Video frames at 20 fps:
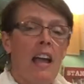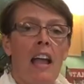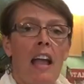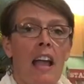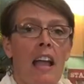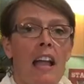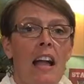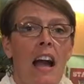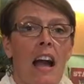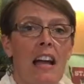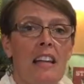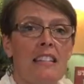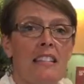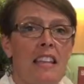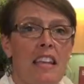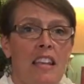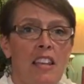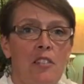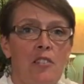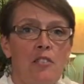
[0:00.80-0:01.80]
Hey guys,
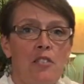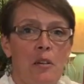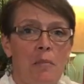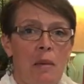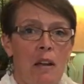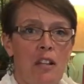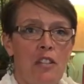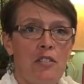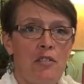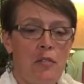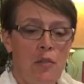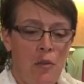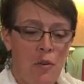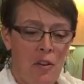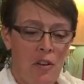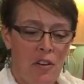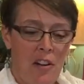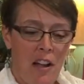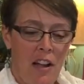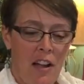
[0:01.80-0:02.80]
thank you so much
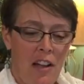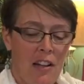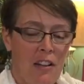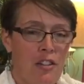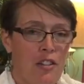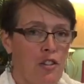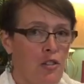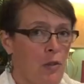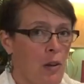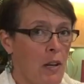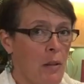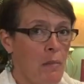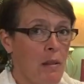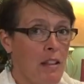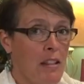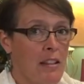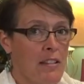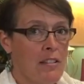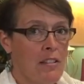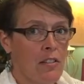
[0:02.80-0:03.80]
for joining me
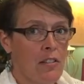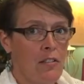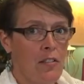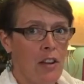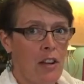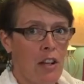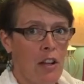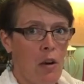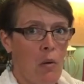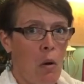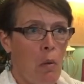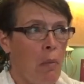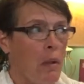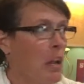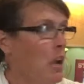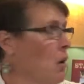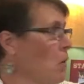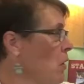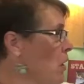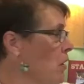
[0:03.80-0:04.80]
in this little video when we
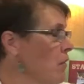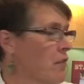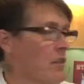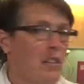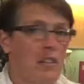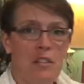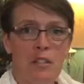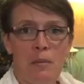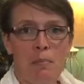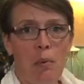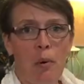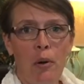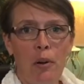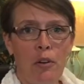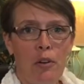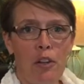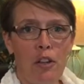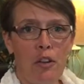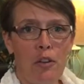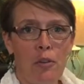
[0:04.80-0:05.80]
go over the
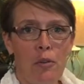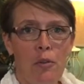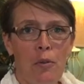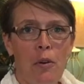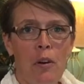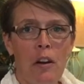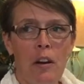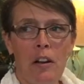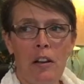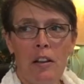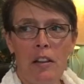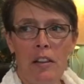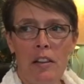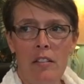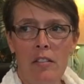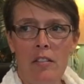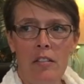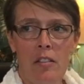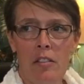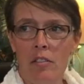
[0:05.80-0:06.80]
SpOil You
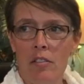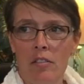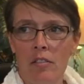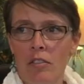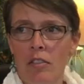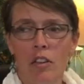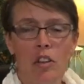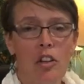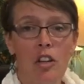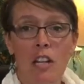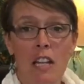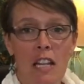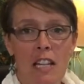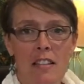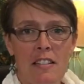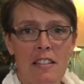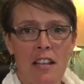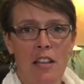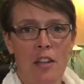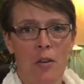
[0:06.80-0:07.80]

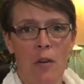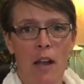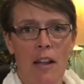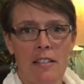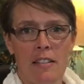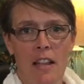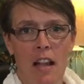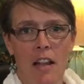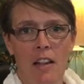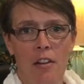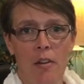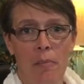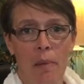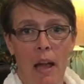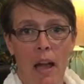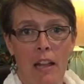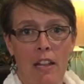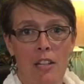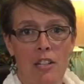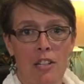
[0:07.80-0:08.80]
goodies that you guys got in your
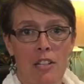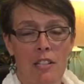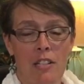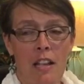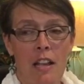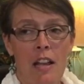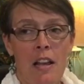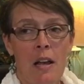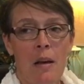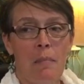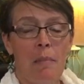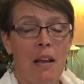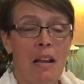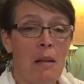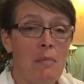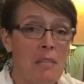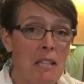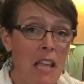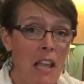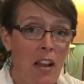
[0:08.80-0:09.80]
packages. My
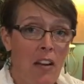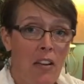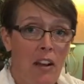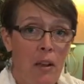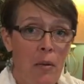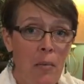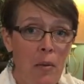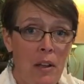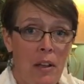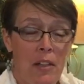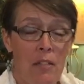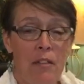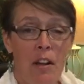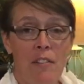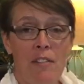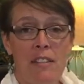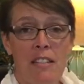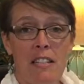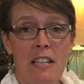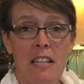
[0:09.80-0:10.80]
name's Carrie with
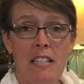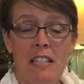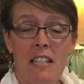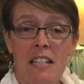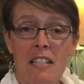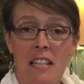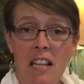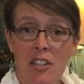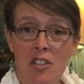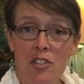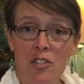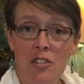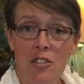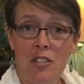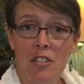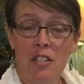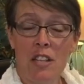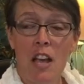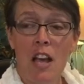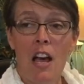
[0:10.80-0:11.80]
Raven's Nest
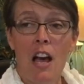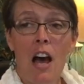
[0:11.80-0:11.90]
Essentials.